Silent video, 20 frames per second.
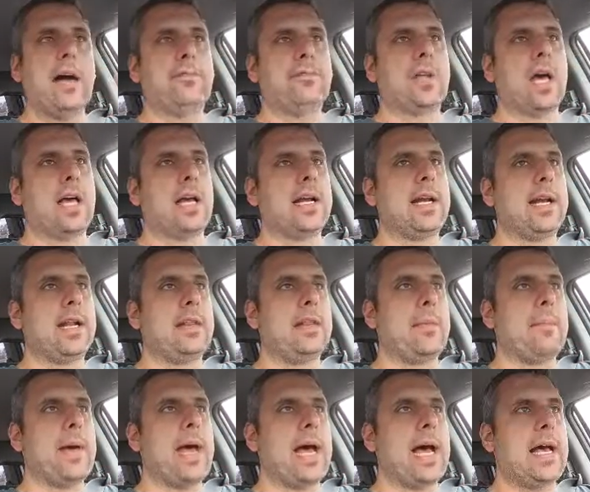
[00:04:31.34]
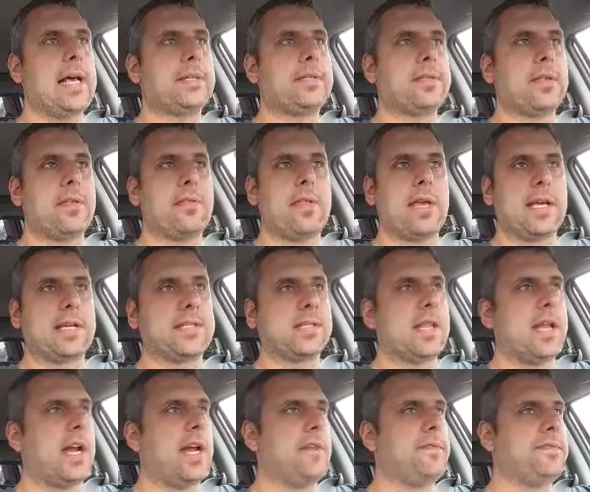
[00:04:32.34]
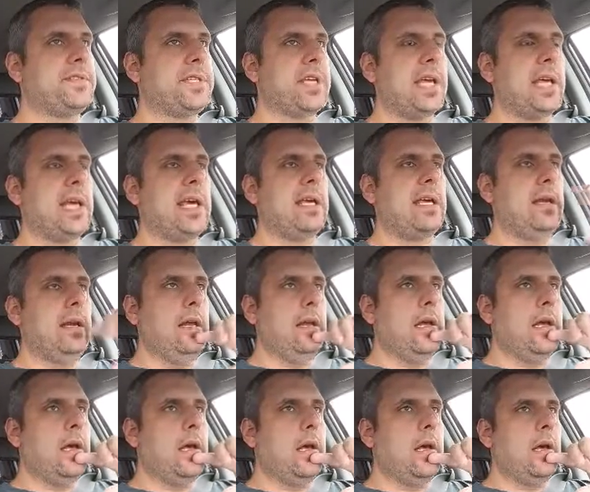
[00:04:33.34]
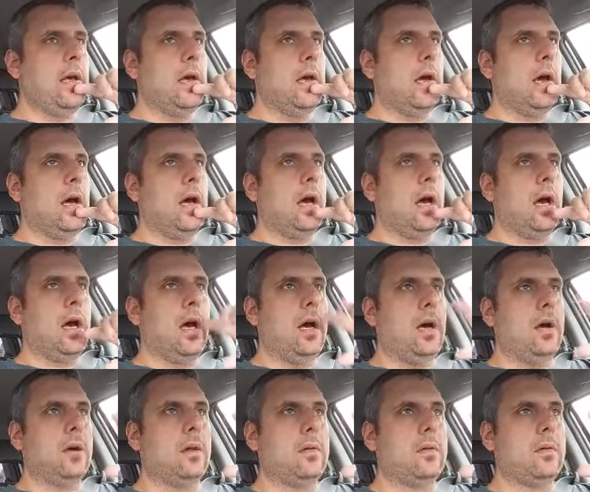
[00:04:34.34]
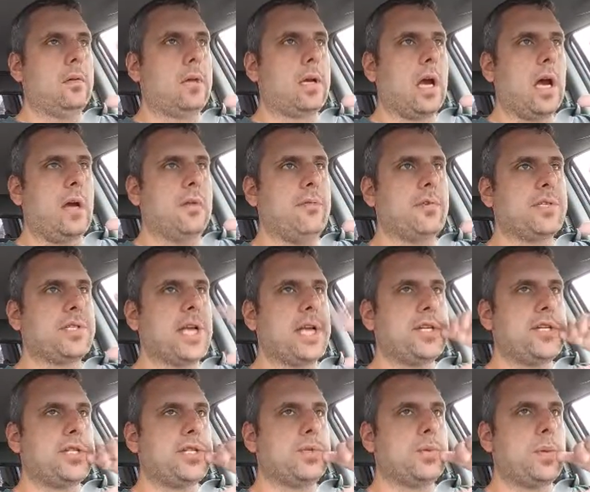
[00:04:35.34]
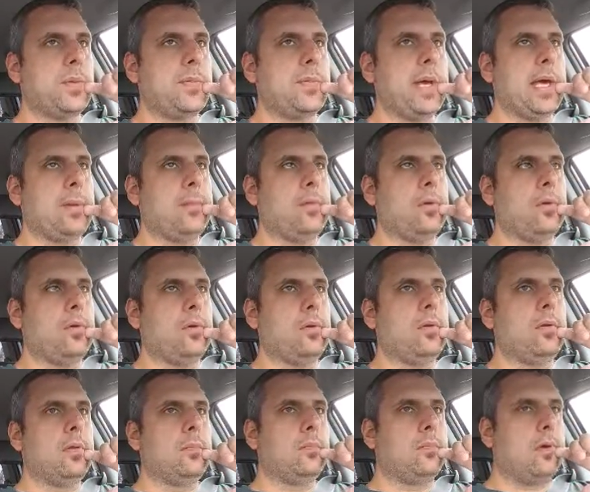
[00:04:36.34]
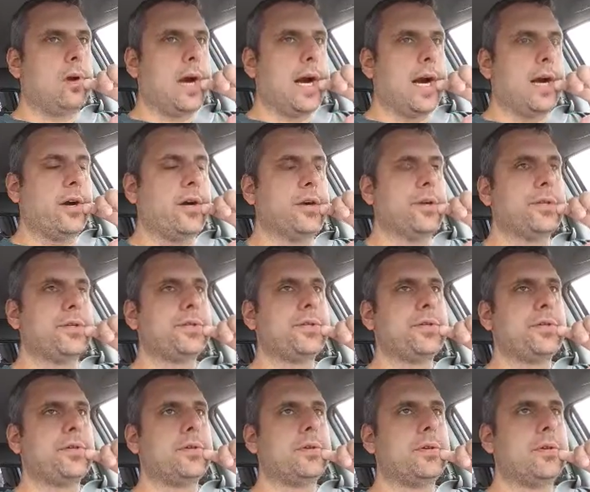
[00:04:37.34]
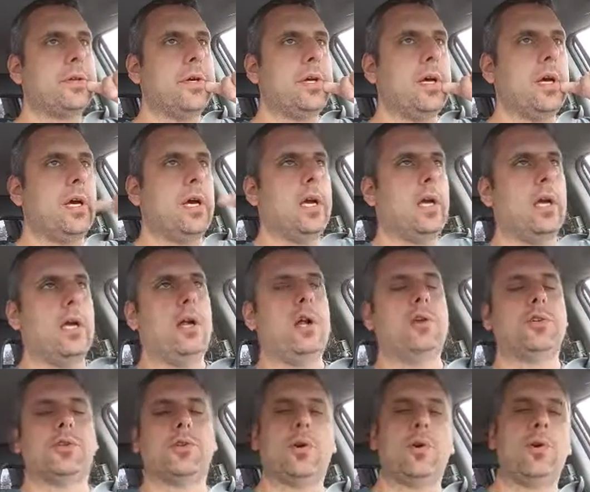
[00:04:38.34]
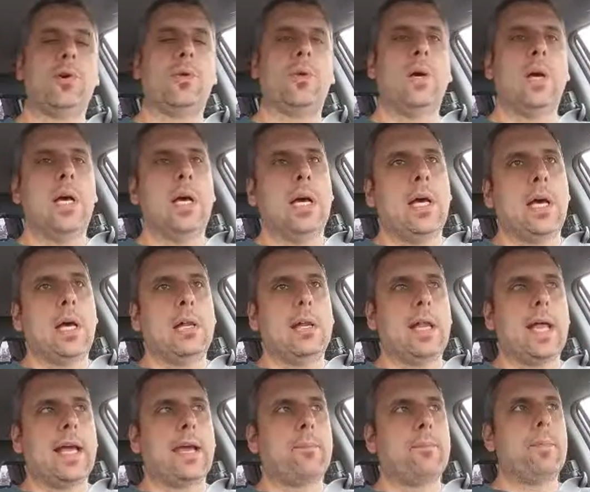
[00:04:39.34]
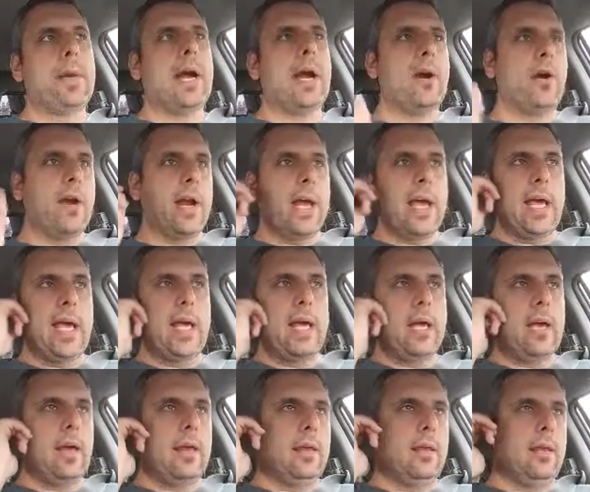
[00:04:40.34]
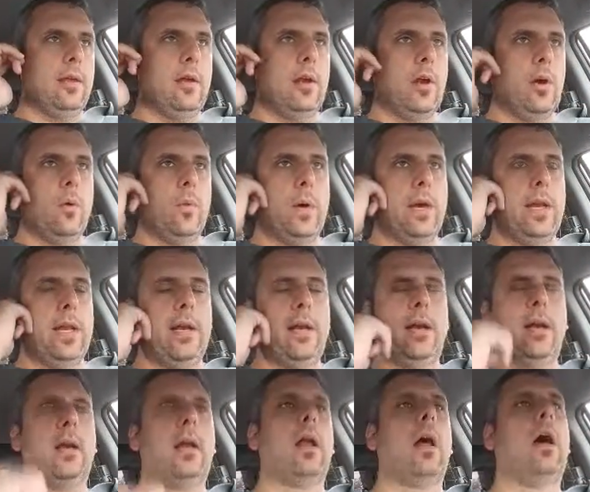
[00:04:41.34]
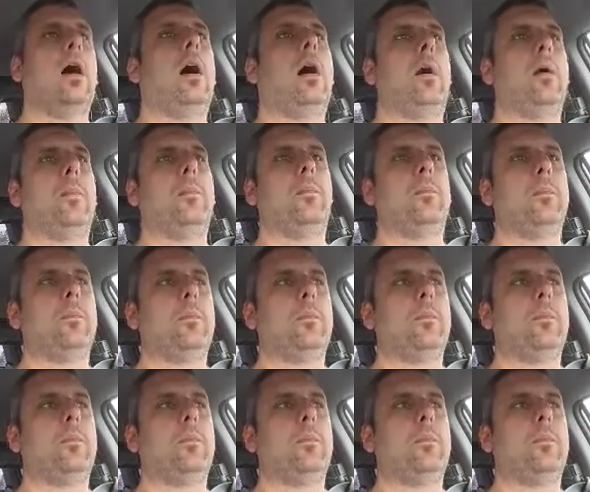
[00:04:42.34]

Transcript: I've done it in the past, the things that I've seen, uh, conversations with people, prayers, you know, so like Mary, you know, when um,